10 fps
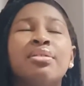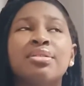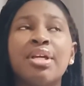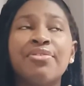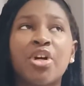
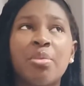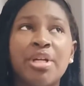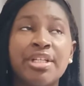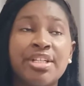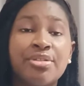So if you're
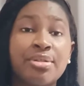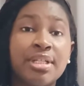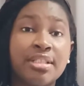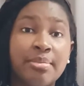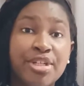coming into
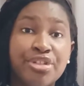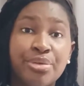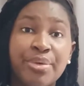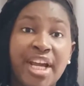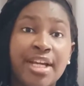a dormitory
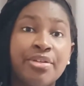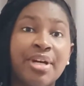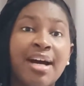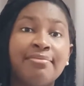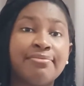where you
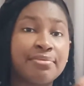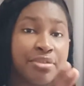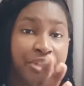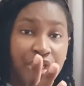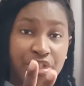have
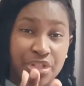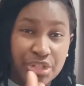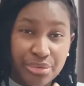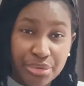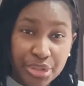just
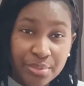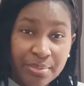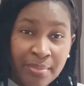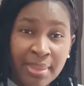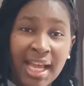the room,
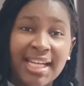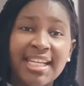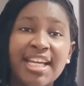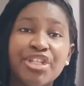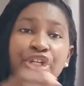and
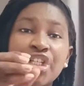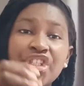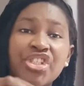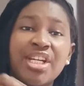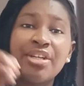then your
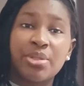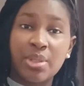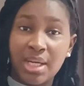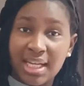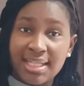kitchen and your
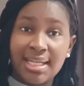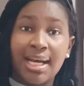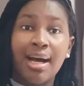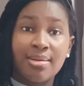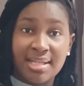toilet are
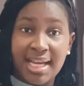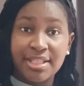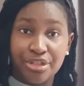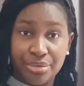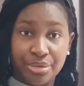outside
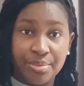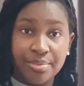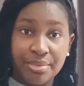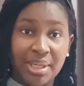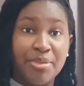the room,
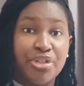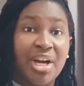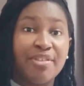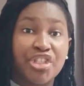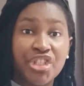that means you
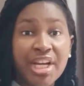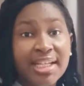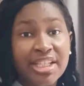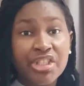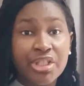have a shared
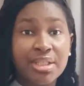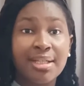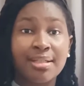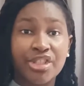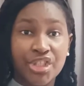kitchen
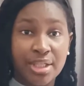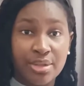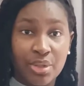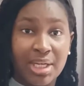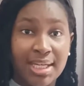and a shared
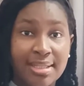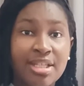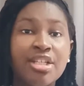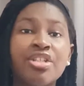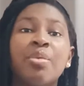toilet,
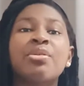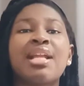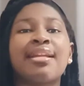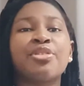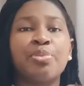you're most
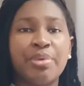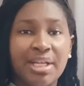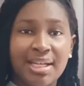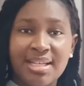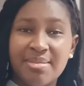likely to pay
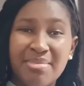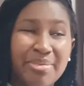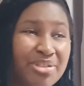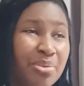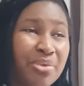less, maybe
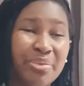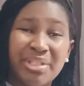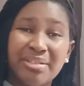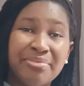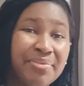somewhere
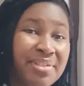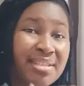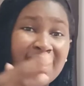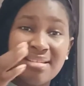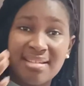within
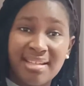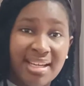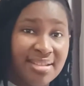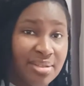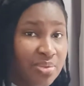15,000
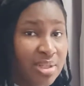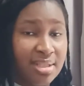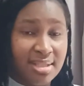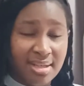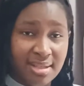yen to
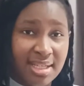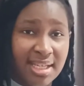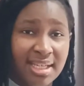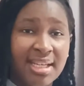20,000 yen.